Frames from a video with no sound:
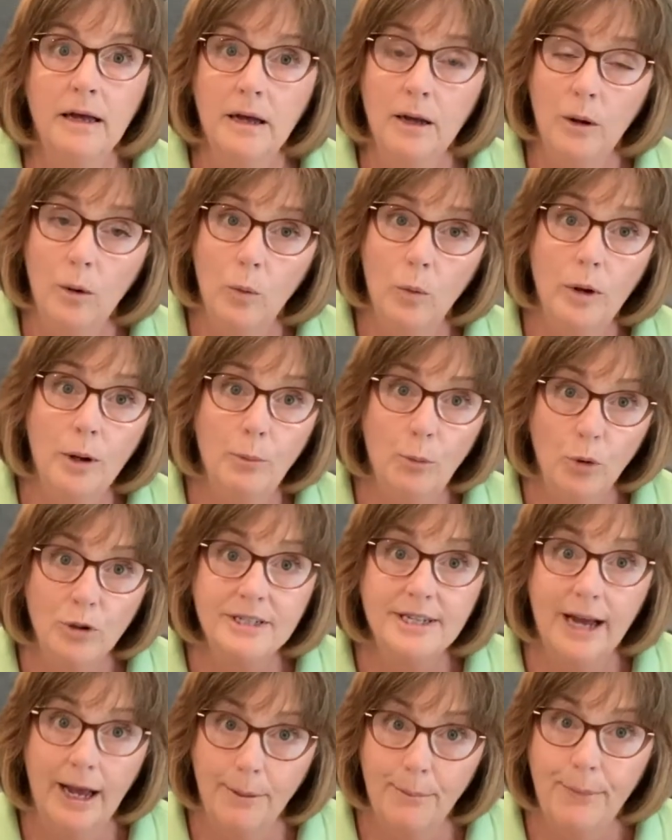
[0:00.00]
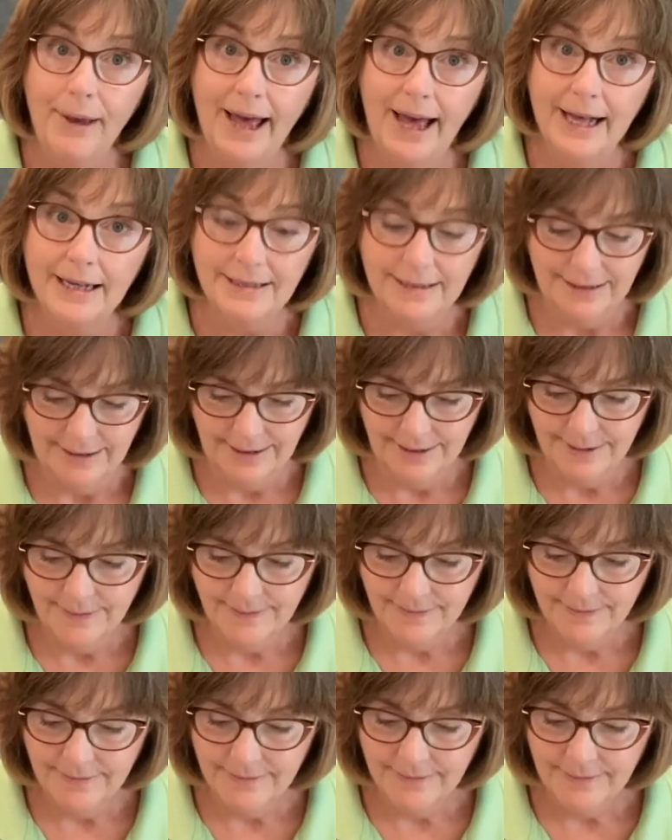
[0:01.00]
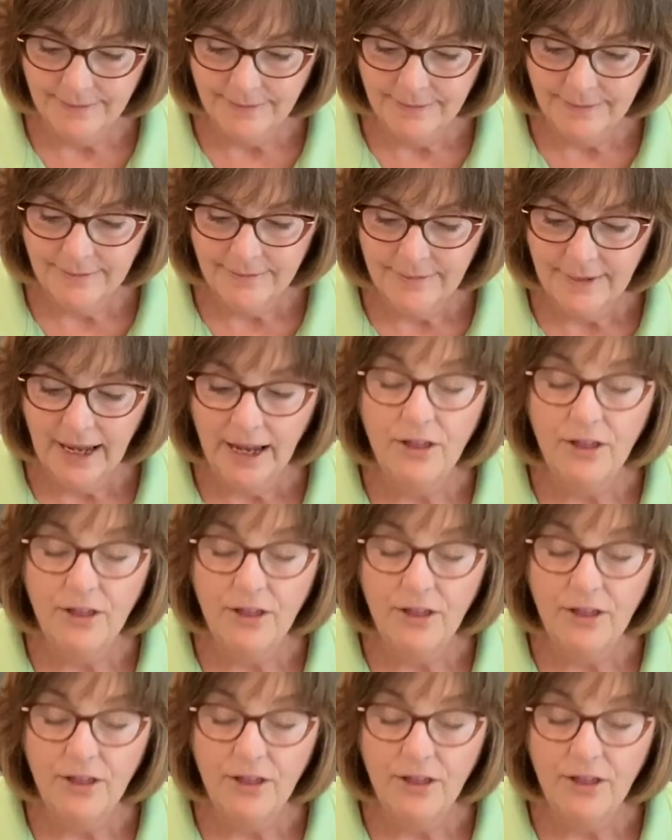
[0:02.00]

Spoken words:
Well, more time passed, And